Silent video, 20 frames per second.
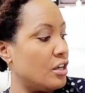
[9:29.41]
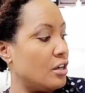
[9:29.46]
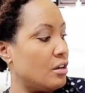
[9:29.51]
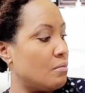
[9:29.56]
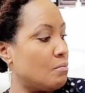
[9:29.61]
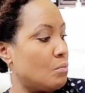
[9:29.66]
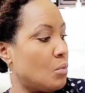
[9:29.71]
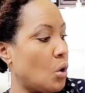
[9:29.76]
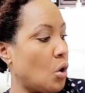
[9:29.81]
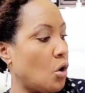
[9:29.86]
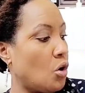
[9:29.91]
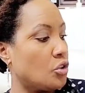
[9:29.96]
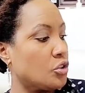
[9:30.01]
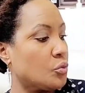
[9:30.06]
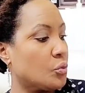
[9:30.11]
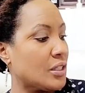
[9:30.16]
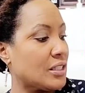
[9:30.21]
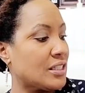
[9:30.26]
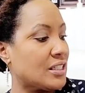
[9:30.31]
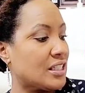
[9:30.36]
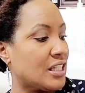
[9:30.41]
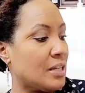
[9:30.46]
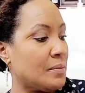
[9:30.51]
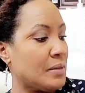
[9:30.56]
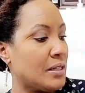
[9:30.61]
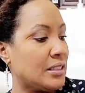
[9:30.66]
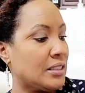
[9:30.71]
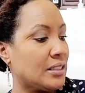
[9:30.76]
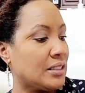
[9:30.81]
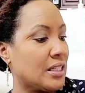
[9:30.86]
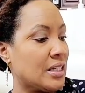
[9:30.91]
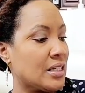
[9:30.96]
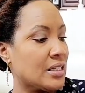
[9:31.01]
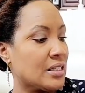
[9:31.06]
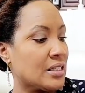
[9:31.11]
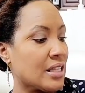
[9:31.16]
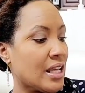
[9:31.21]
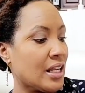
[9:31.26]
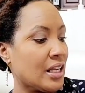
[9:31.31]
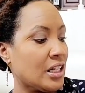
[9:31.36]
mulled with cinnamon
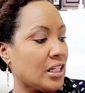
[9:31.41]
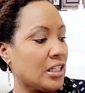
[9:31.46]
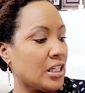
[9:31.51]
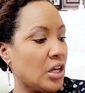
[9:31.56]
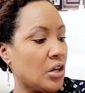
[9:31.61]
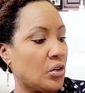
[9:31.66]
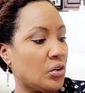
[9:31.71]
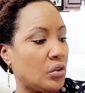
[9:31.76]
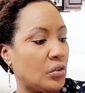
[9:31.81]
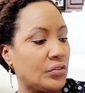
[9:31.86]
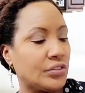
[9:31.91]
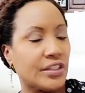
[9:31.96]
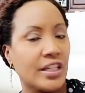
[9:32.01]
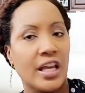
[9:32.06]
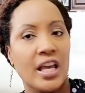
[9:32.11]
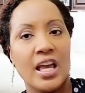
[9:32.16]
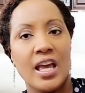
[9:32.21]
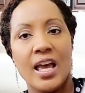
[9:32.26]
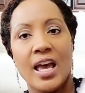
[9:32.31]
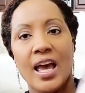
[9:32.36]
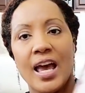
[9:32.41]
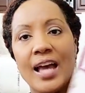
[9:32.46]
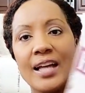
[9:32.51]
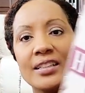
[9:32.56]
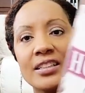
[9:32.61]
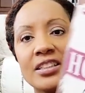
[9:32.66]
sticks and cloves. And